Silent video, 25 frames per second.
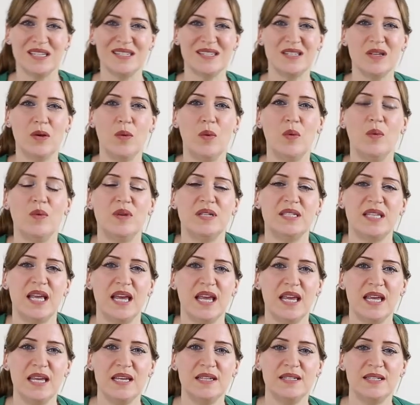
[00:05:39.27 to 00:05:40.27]
it's not always
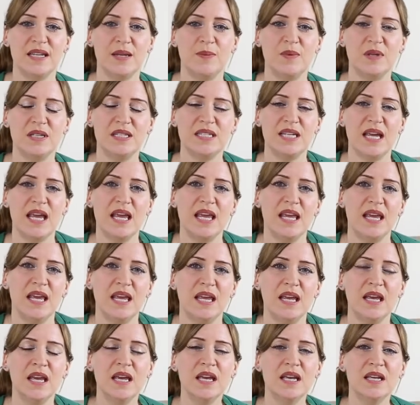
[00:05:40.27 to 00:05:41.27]
that easy, but
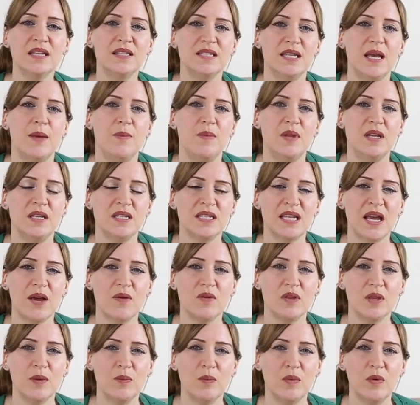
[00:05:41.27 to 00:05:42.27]
taking 10 minutes
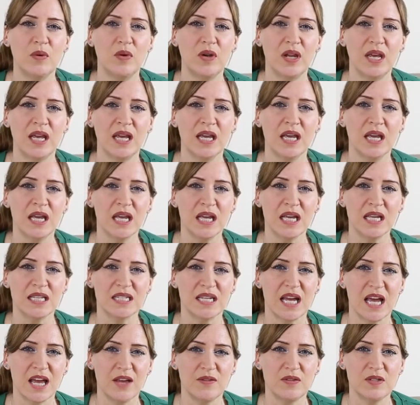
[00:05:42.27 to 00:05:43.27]
out in the morning
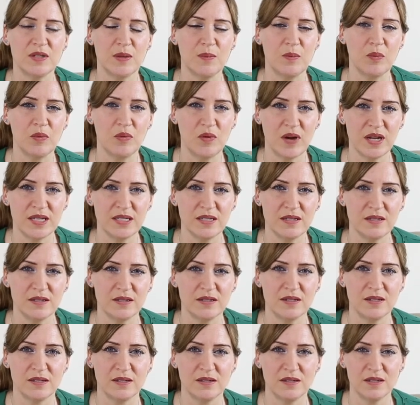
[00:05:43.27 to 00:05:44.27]
to have some
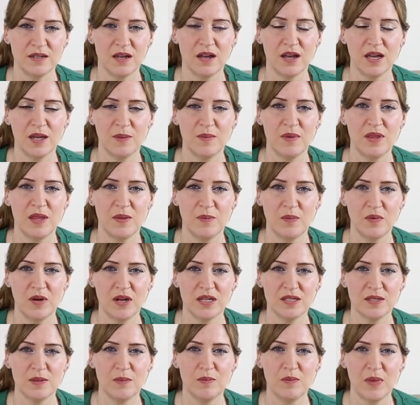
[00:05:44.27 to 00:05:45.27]
present time in the
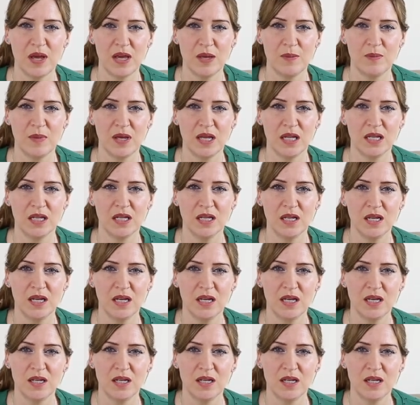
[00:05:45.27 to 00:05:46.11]
present moment